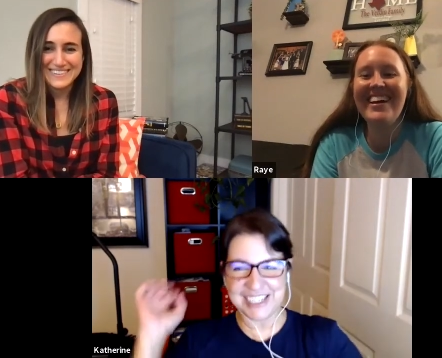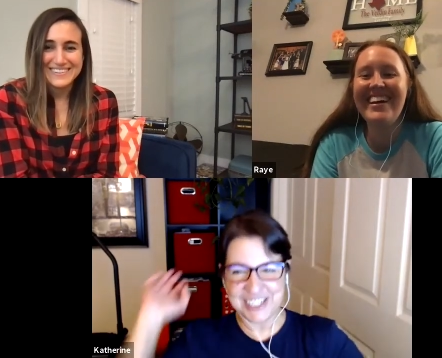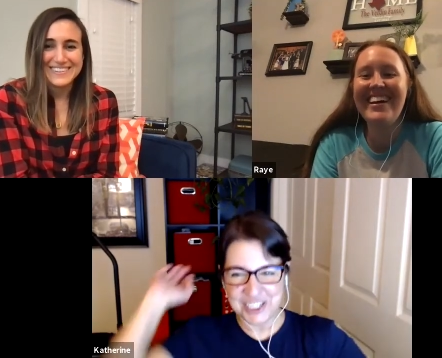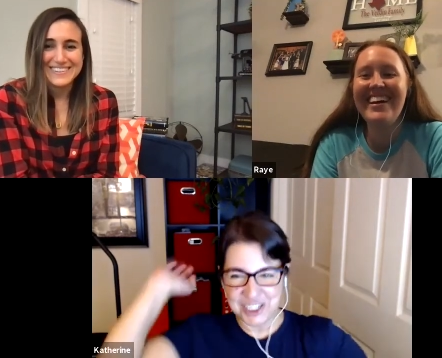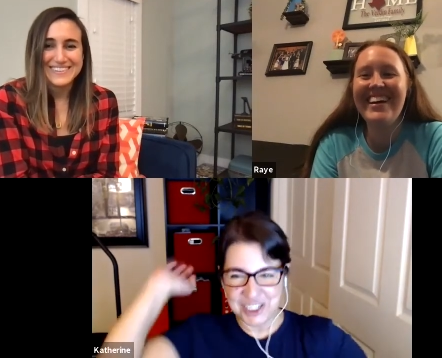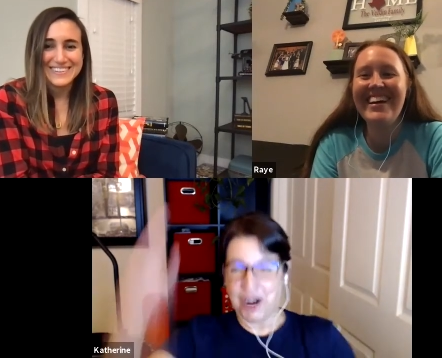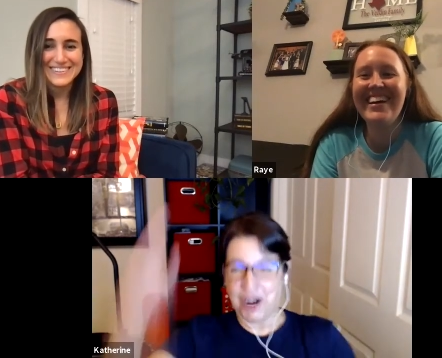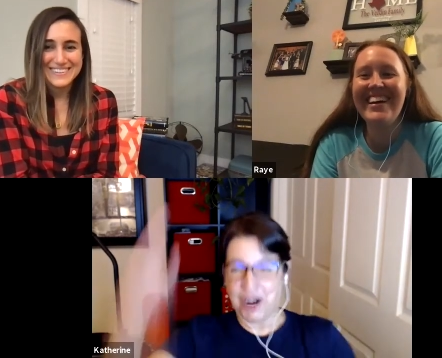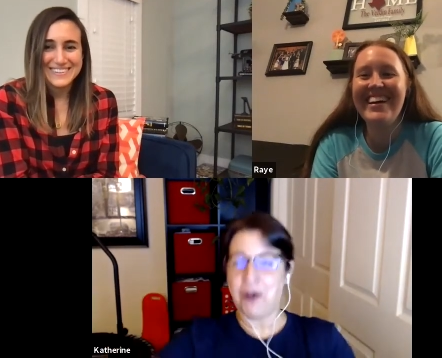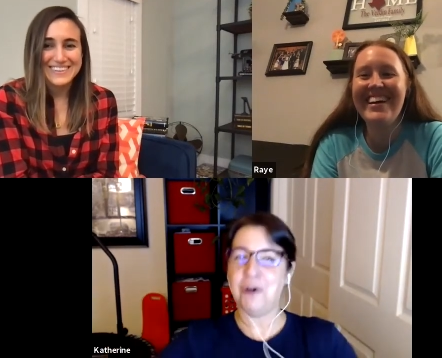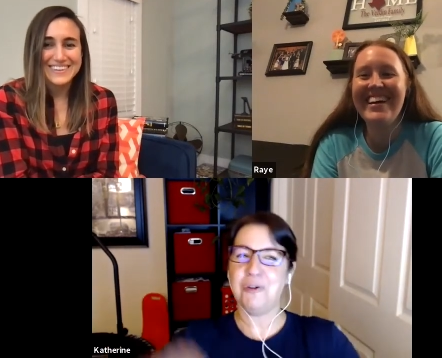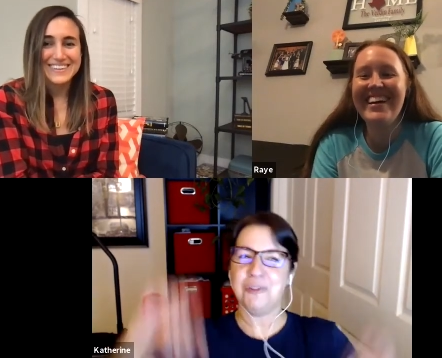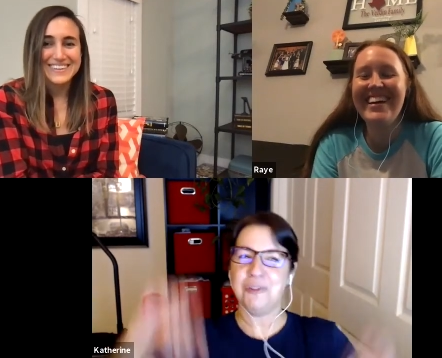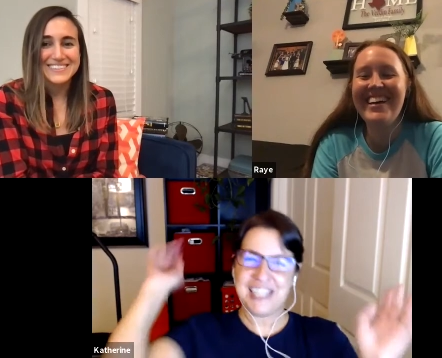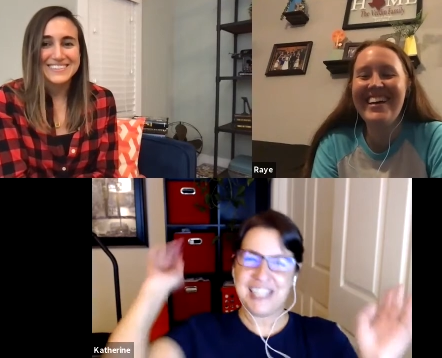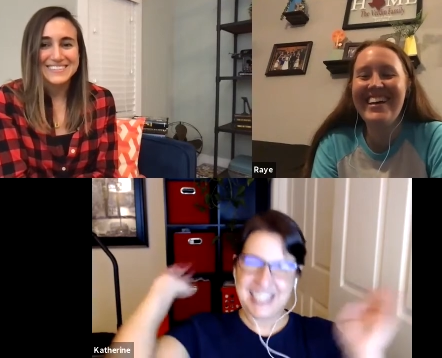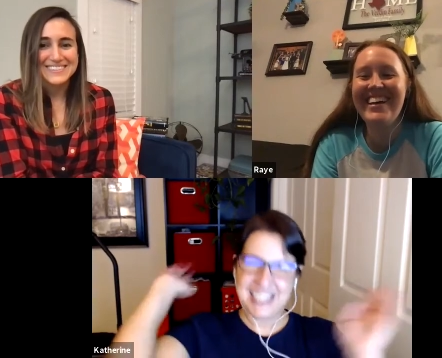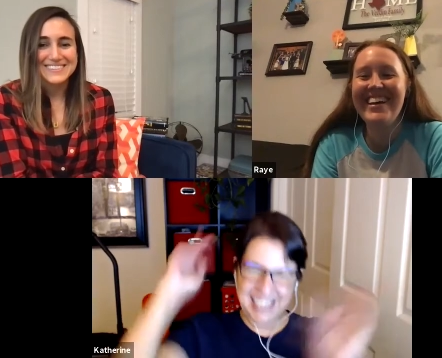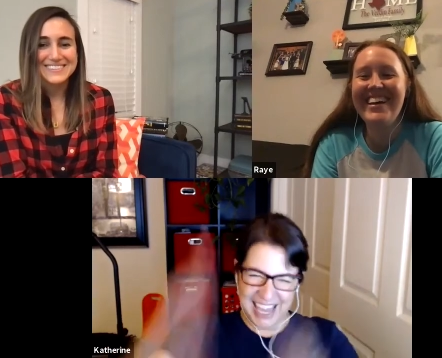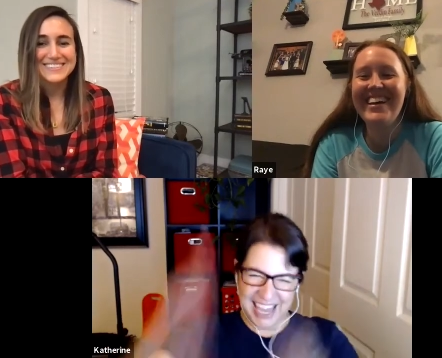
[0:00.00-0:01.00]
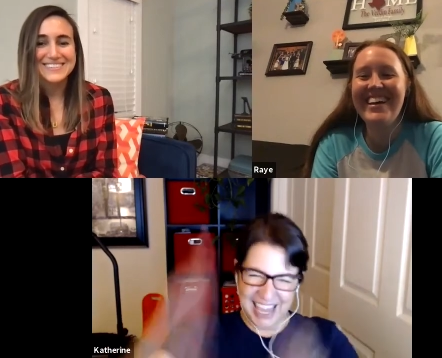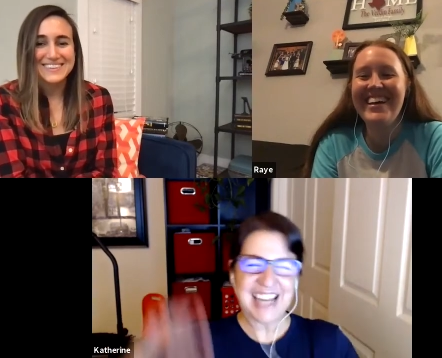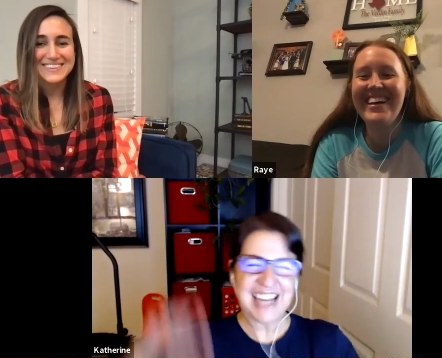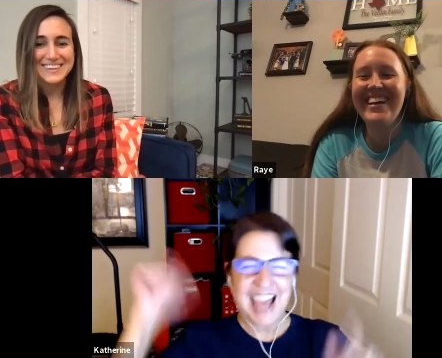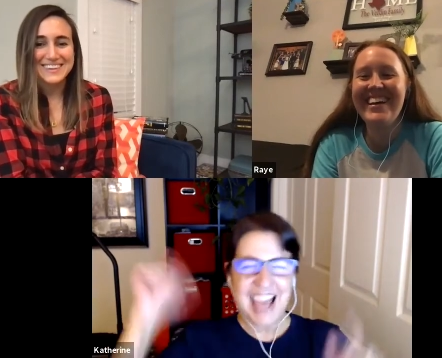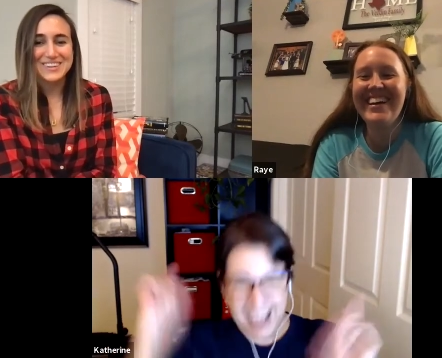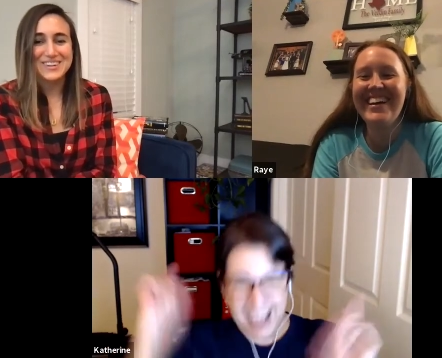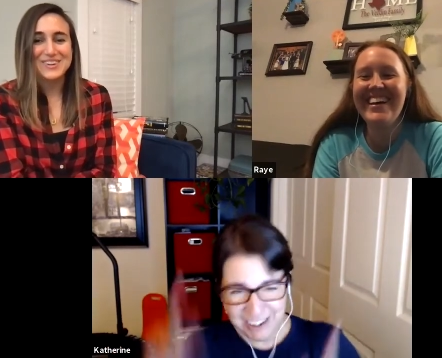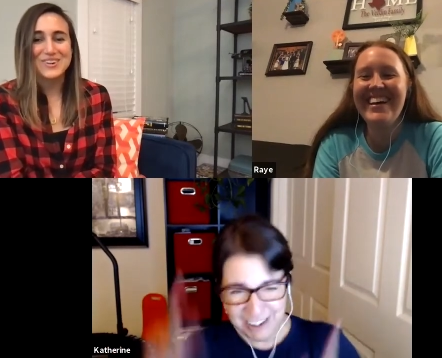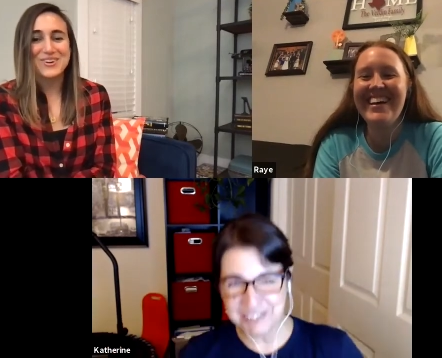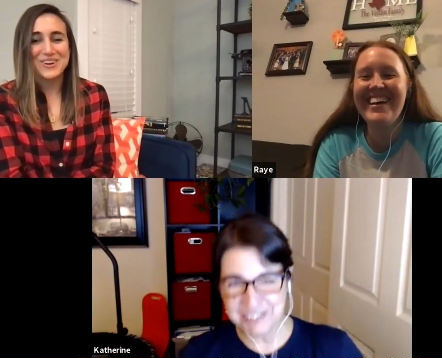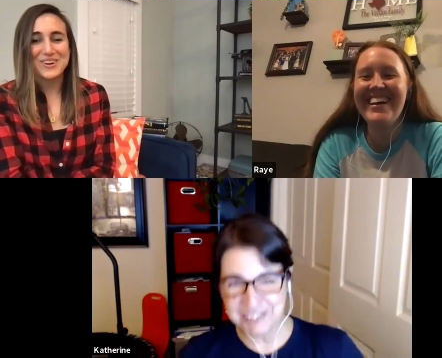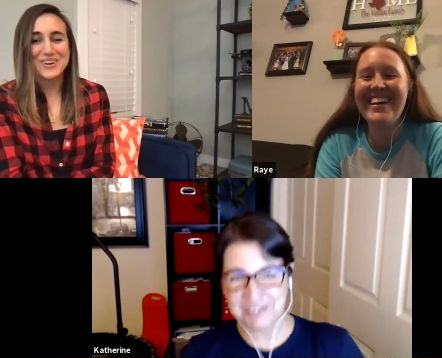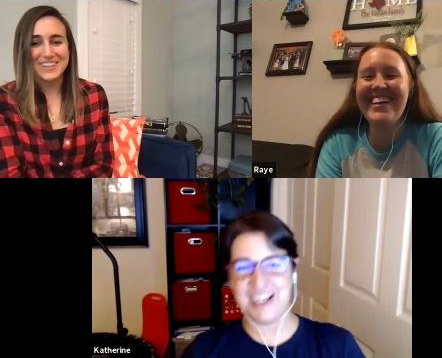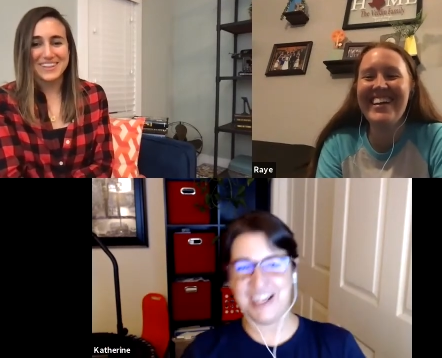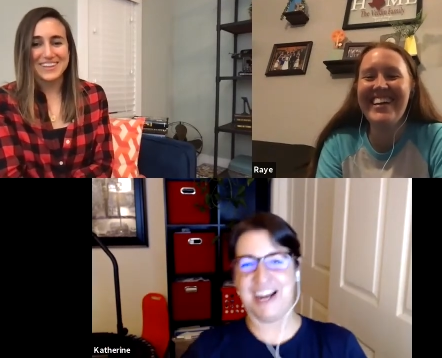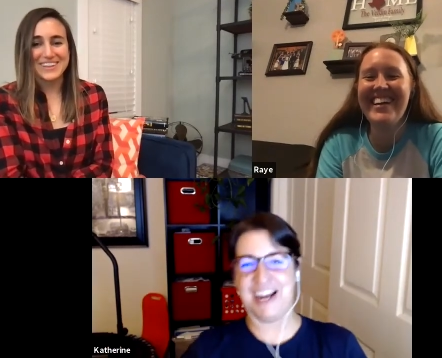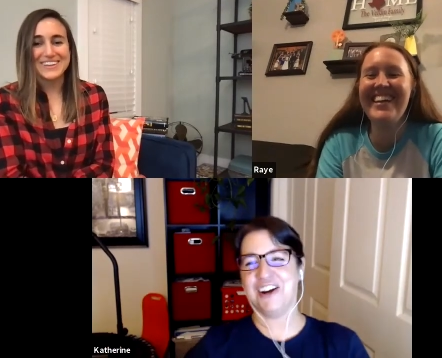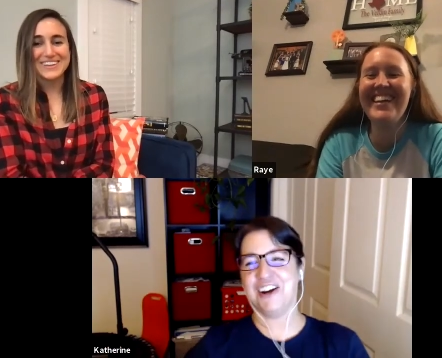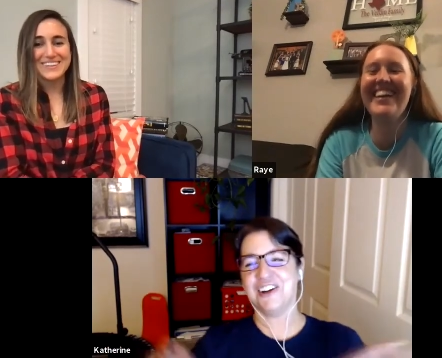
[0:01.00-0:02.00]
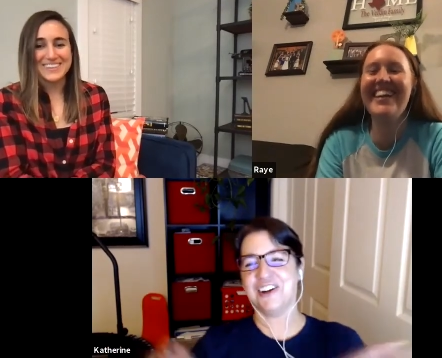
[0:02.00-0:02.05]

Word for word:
Speaker 1: Go. Yes. Get Game crawling.